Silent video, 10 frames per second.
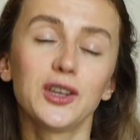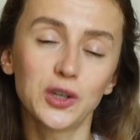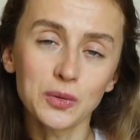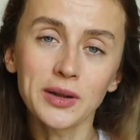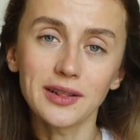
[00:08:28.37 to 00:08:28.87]

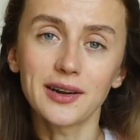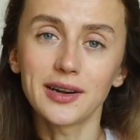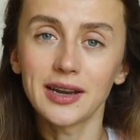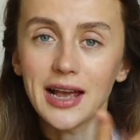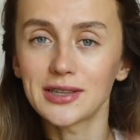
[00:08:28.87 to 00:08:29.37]
You may
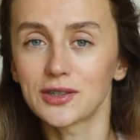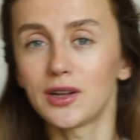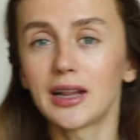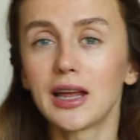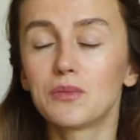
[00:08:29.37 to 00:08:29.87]
learn
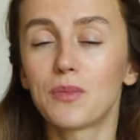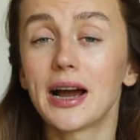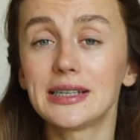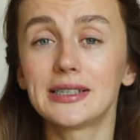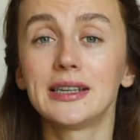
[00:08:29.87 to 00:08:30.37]
SQL and
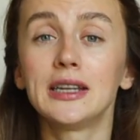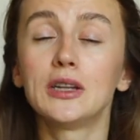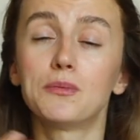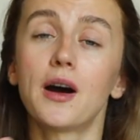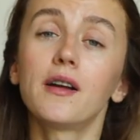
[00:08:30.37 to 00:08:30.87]
Python
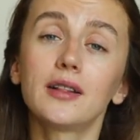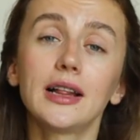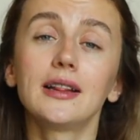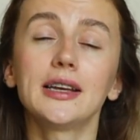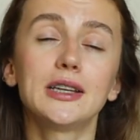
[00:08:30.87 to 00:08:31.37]
in a parallel,